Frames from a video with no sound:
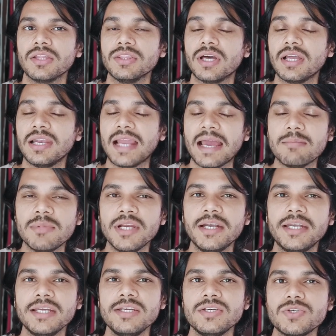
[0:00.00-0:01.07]
the
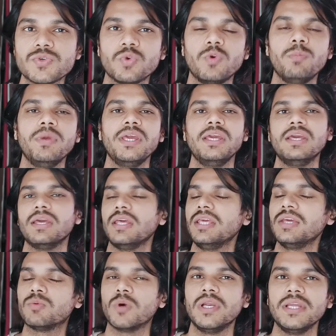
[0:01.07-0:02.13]
liability should be
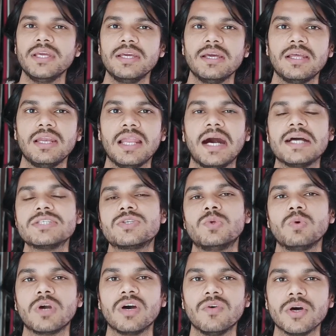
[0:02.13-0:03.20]
equally large
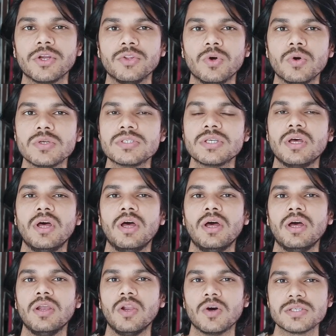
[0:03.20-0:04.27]
to cover those
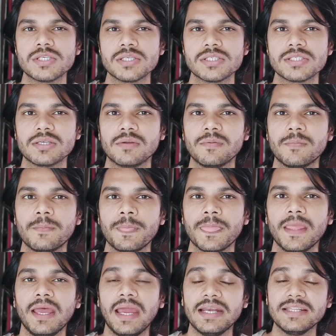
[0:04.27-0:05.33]
losses.
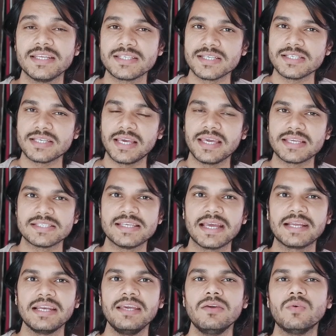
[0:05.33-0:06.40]
And this is
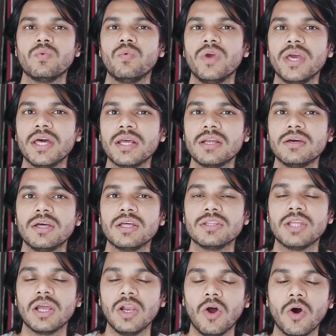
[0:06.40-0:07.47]
exactly where
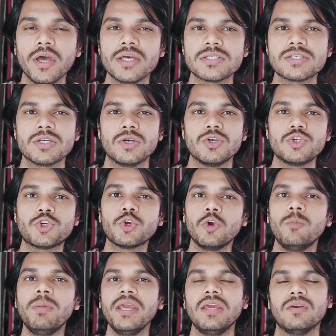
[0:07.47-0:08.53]
the lawyers
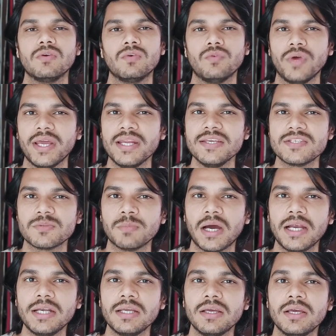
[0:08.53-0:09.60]
should be very
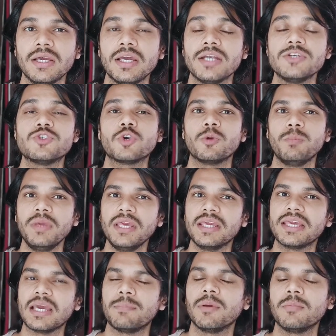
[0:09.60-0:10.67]
smart and should
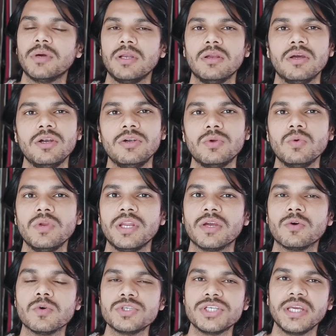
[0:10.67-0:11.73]
be capable to
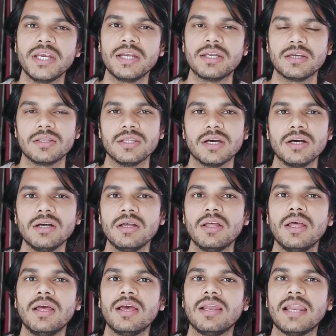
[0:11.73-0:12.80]
negotiate the
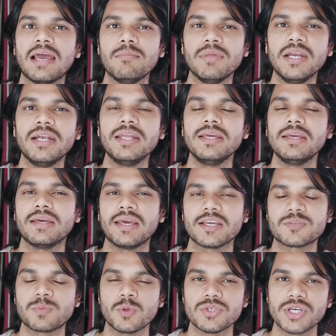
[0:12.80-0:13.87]
liability
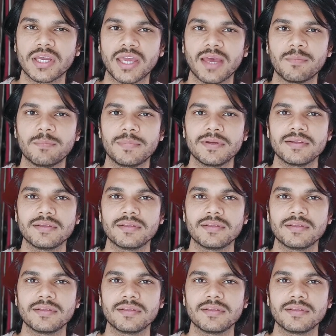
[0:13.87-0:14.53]
exposure cap.